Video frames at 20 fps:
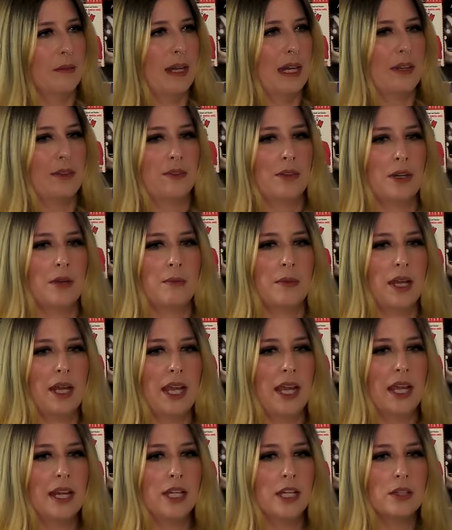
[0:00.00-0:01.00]
the bathroom,
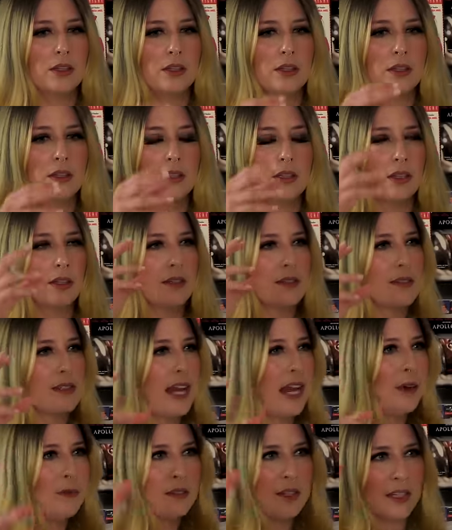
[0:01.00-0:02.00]
and the
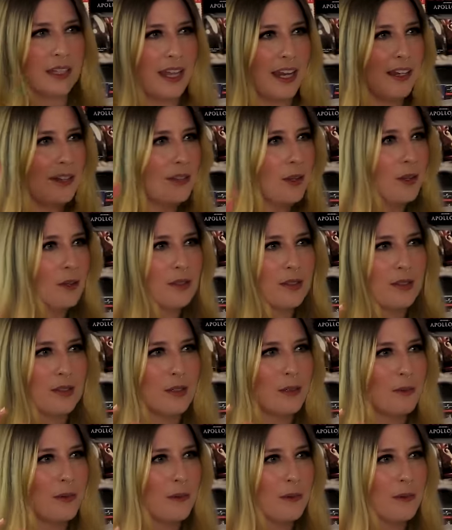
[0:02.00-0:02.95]
sound again goes a little